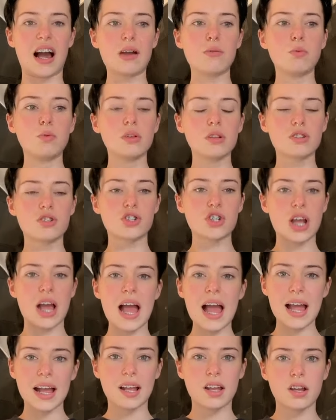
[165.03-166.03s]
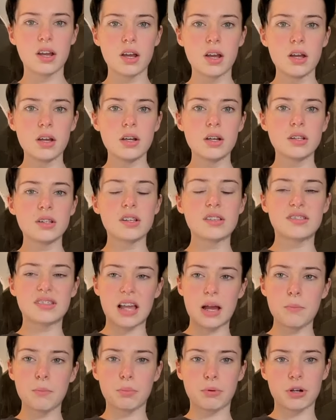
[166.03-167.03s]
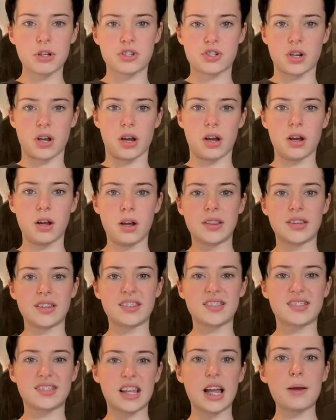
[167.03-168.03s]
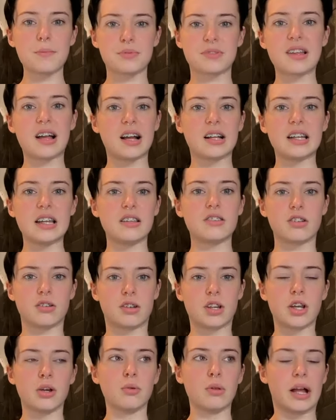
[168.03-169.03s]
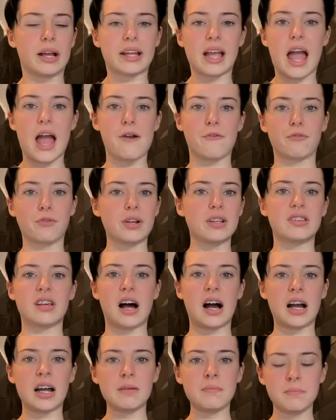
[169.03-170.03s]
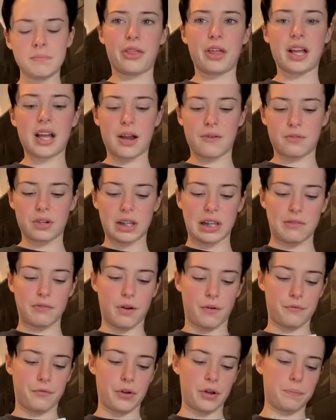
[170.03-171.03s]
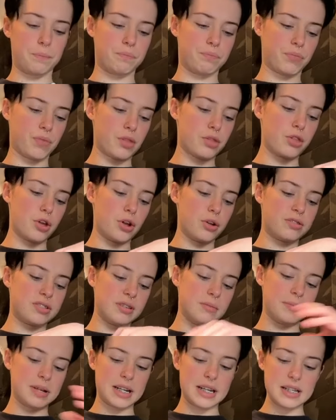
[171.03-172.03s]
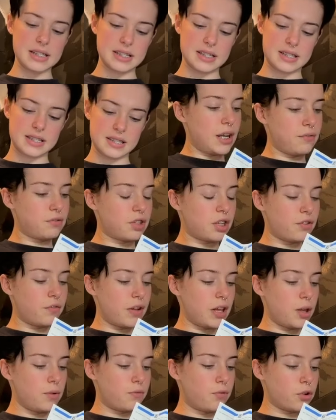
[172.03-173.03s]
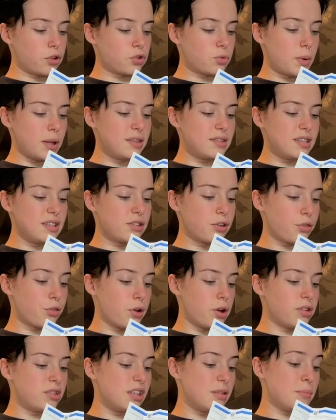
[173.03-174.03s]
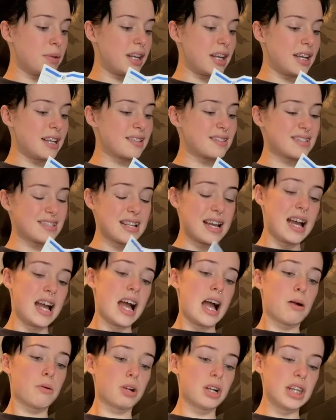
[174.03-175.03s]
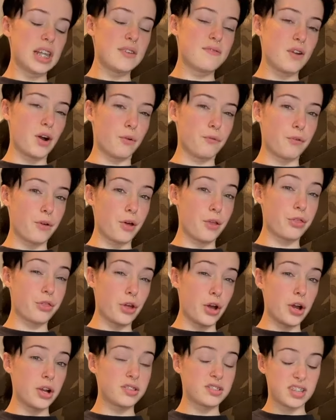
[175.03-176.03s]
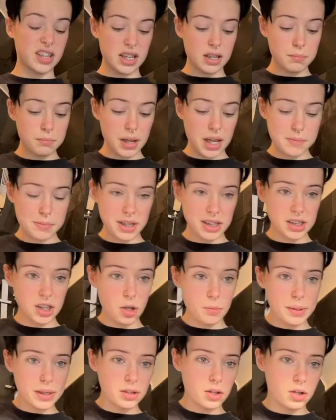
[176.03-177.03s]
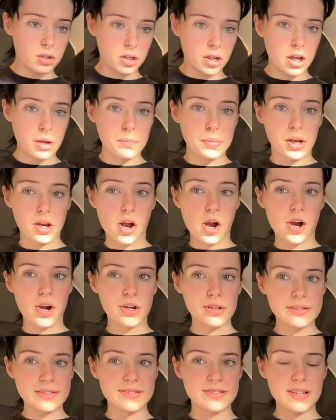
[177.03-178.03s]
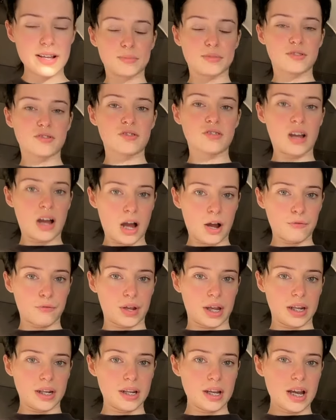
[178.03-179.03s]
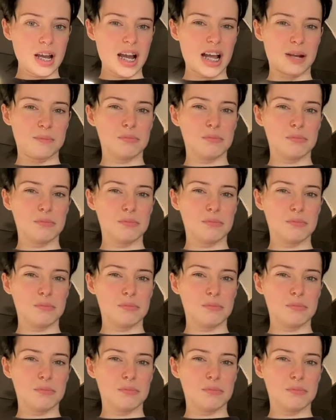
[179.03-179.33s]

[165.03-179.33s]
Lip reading: I will check the temperature and the steps that I need to do like every time. I think I have to leave it on for 30 minutes. Leave to develop for 20 to 30 minutes. I'm gonna leave it on for 30, maybe a little bit longer, because I'm starving.